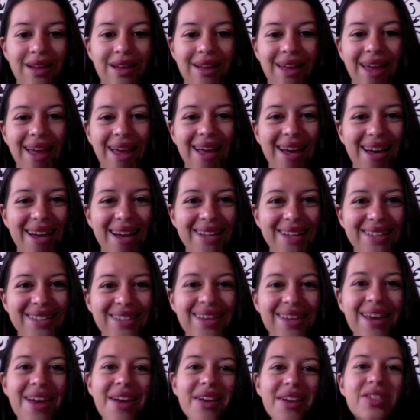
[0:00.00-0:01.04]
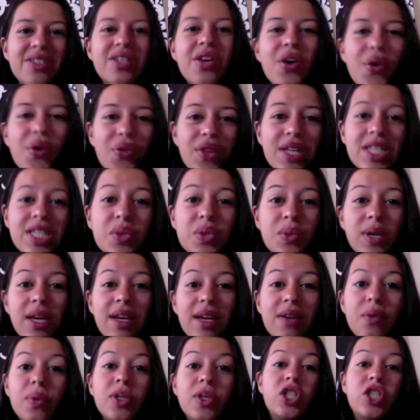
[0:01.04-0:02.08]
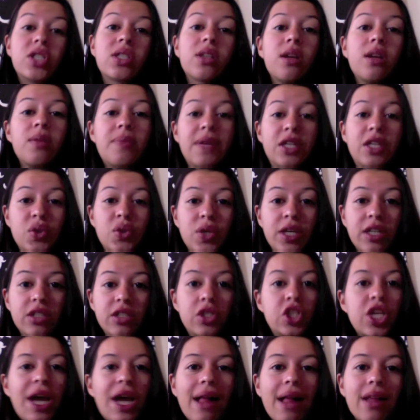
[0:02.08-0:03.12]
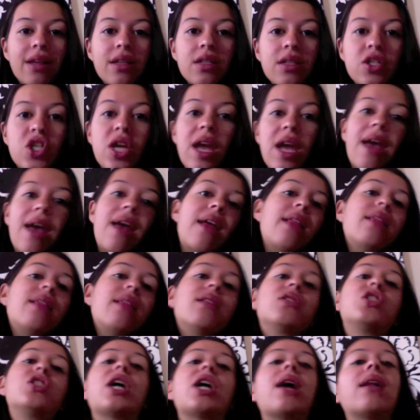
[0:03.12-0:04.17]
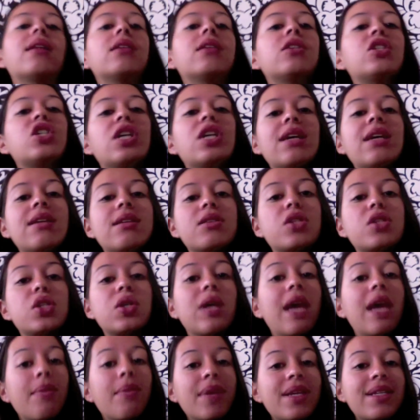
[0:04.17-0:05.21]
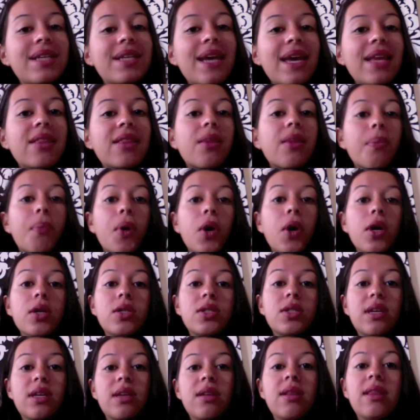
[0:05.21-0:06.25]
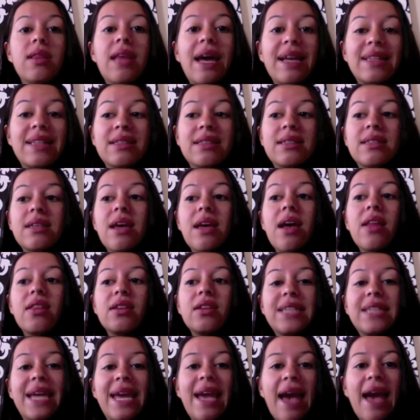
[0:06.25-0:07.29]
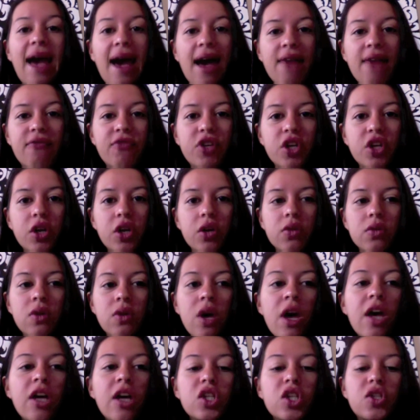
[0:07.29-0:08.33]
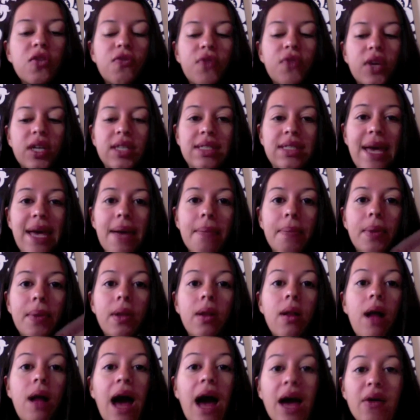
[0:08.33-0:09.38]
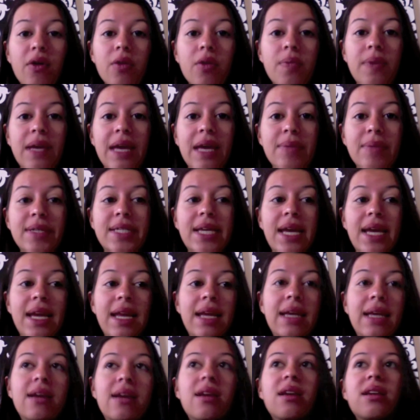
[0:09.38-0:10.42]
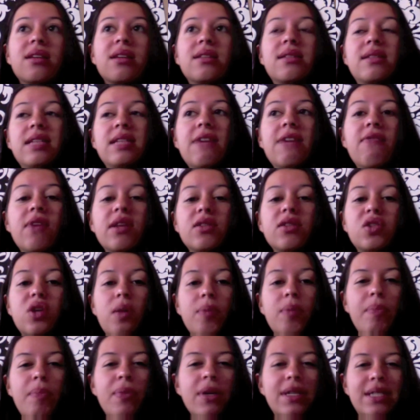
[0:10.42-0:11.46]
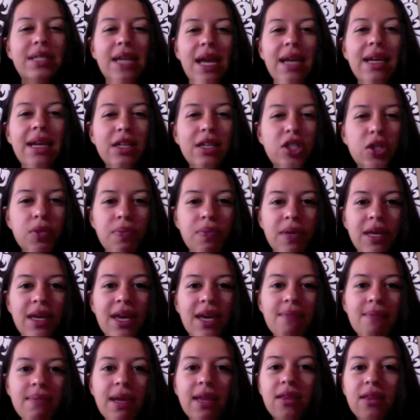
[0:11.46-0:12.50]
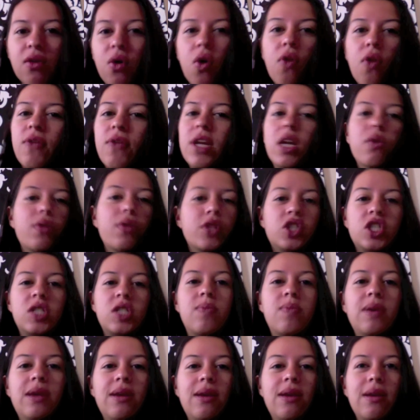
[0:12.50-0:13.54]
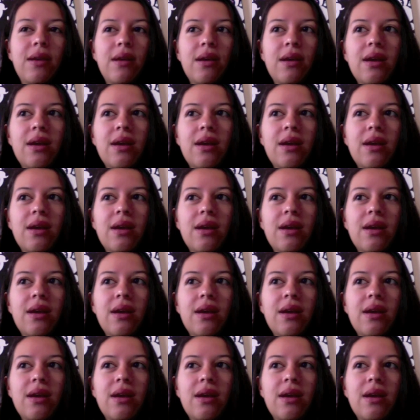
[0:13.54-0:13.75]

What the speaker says: Hey guys, so this week we're just going to be doing a challenge, and the challenge is to imitate the person that's the day after you. So for example, I will be imitating Steven, so I'll be pretending to be him, and the whole video will just be